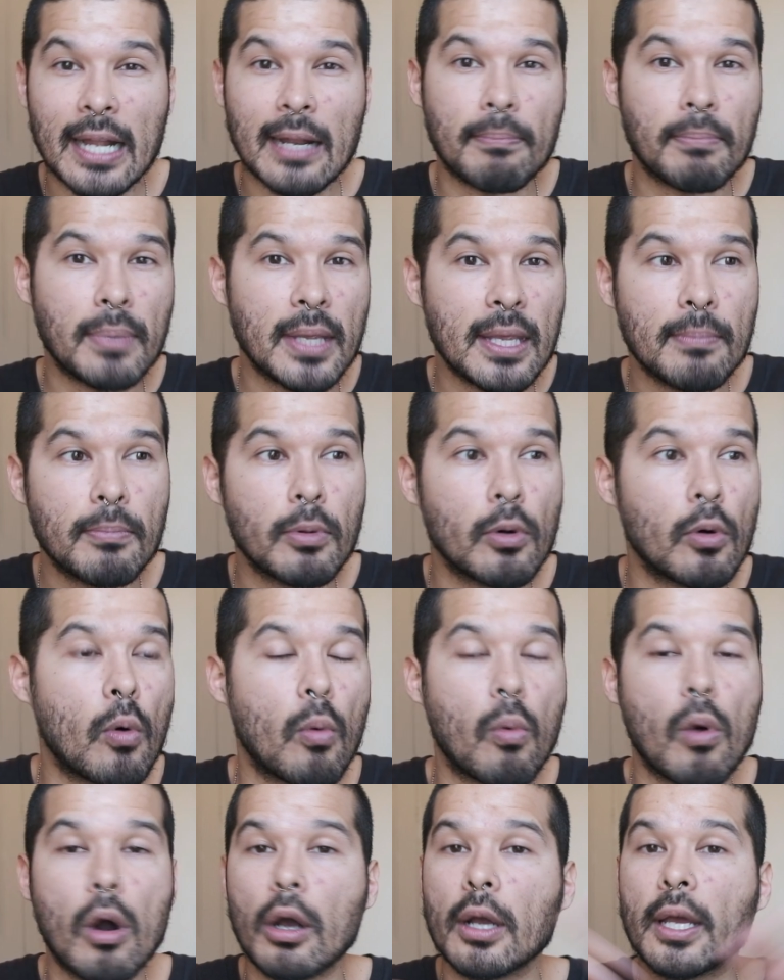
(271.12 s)
of people
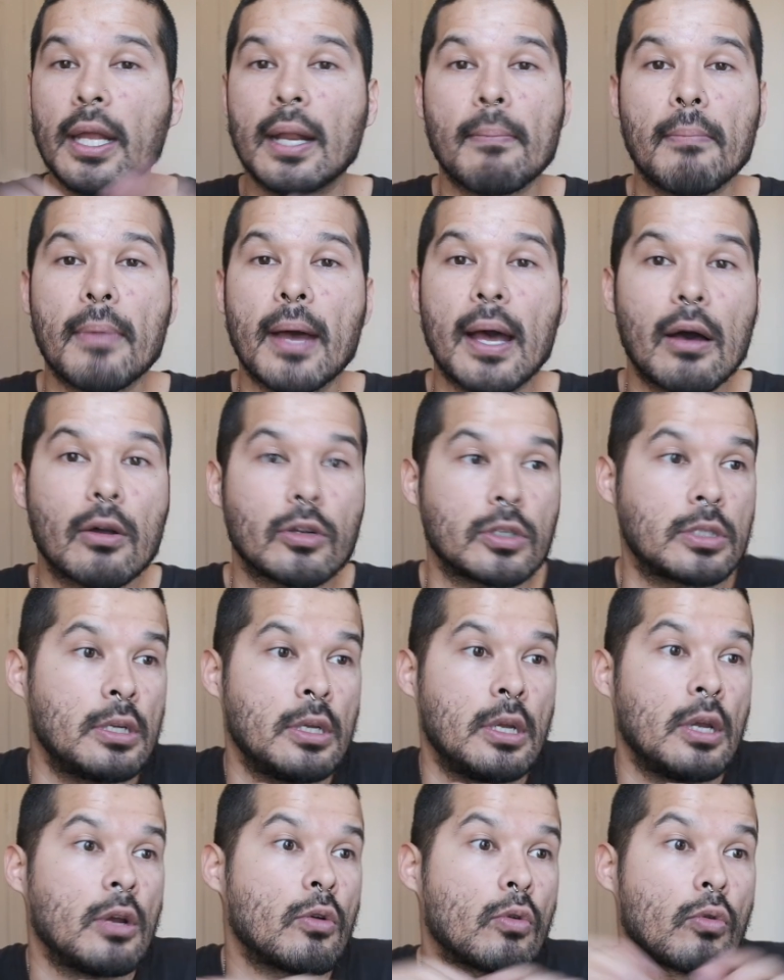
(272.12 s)
walking about
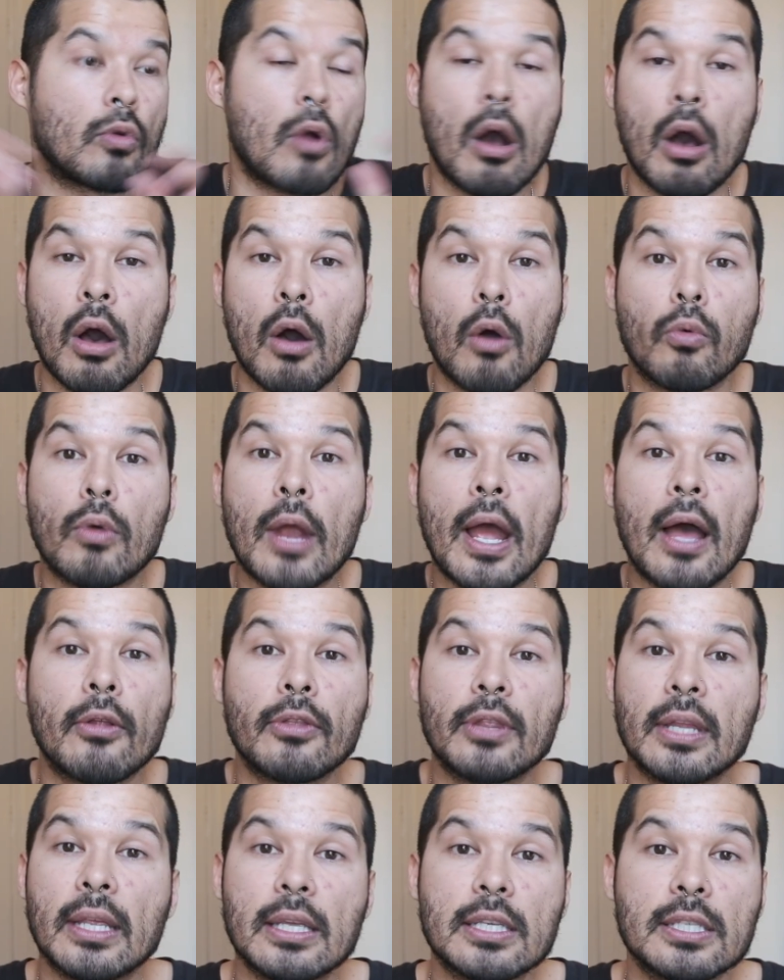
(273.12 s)

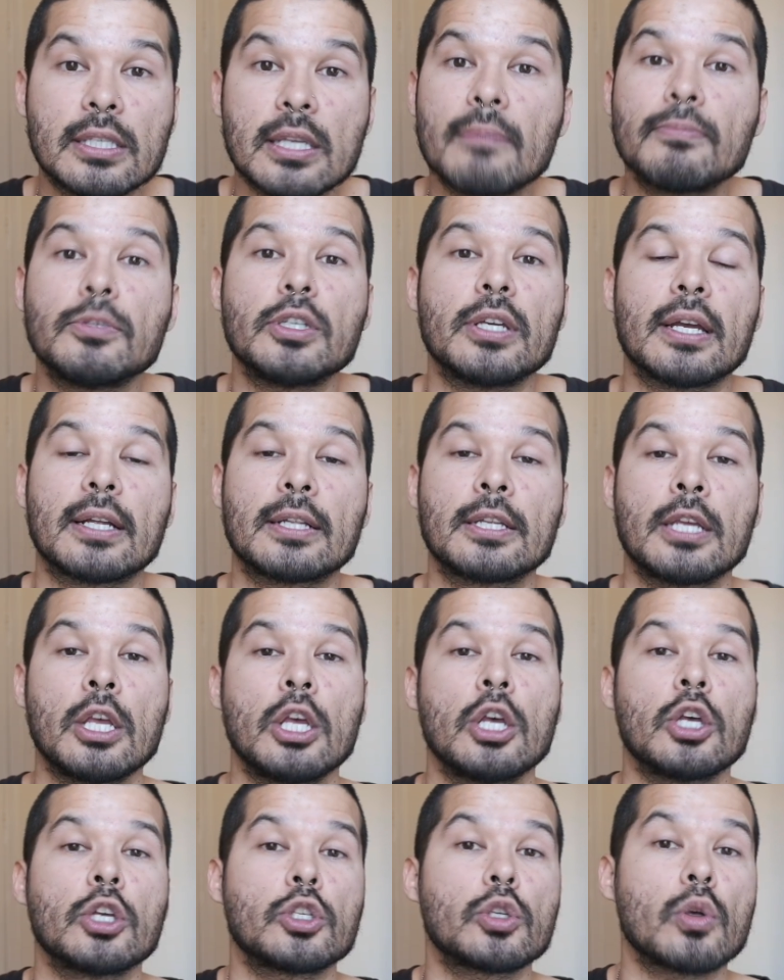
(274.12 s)
around the subject.
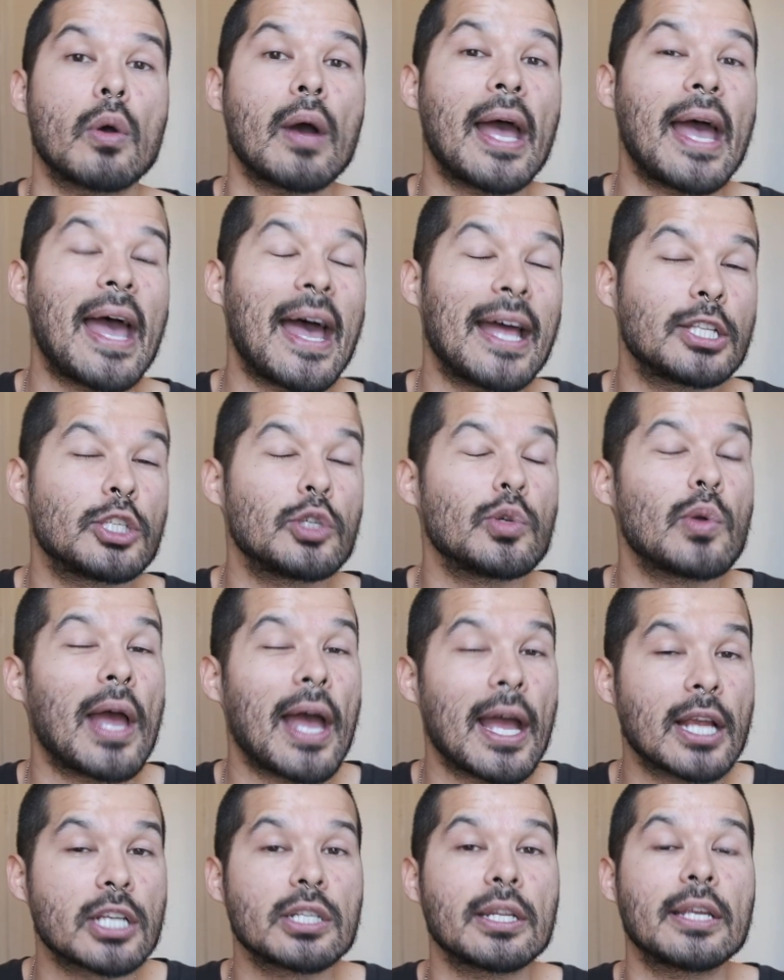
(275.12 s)
So I had to
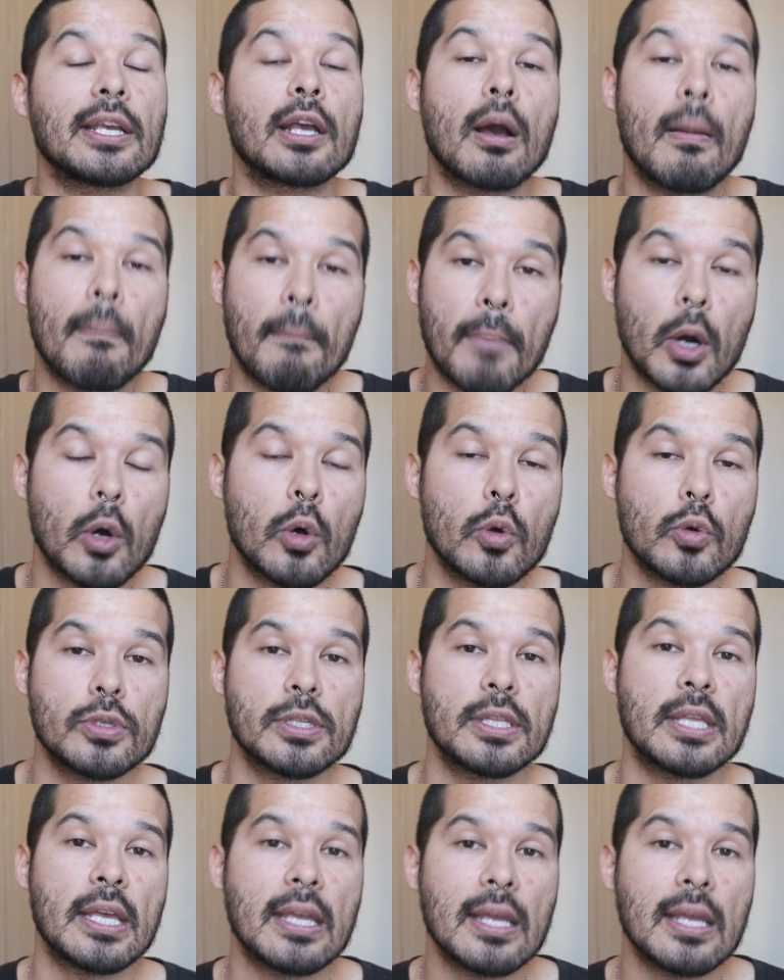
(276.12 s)
actually compose the